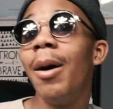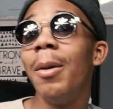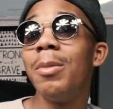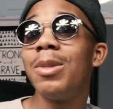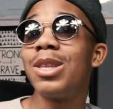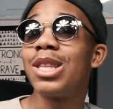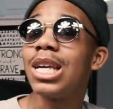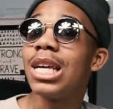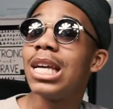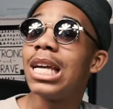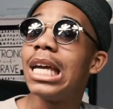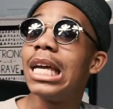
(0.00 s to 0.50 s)

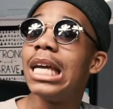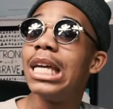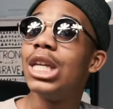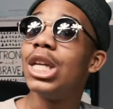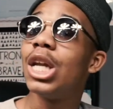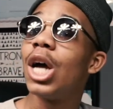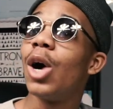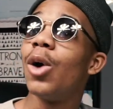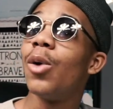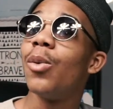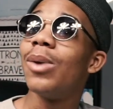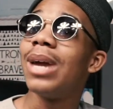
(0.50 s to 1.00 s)
See,
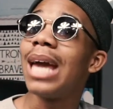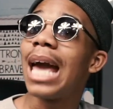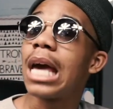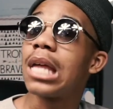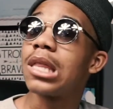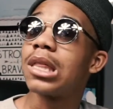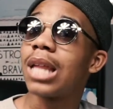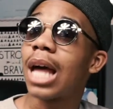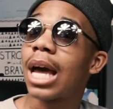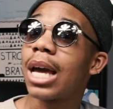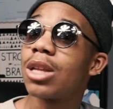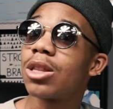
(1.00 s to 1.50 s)
we had
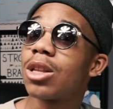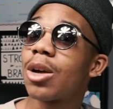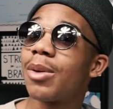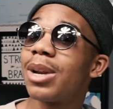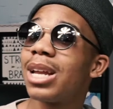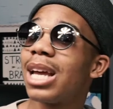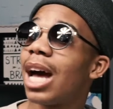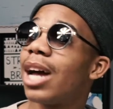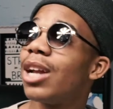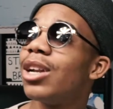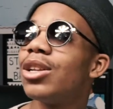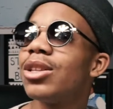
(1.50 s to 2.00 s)
science
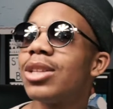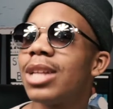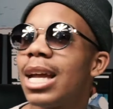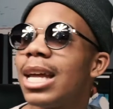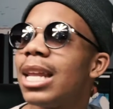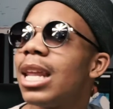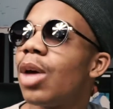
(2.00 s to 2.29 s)
already. I understand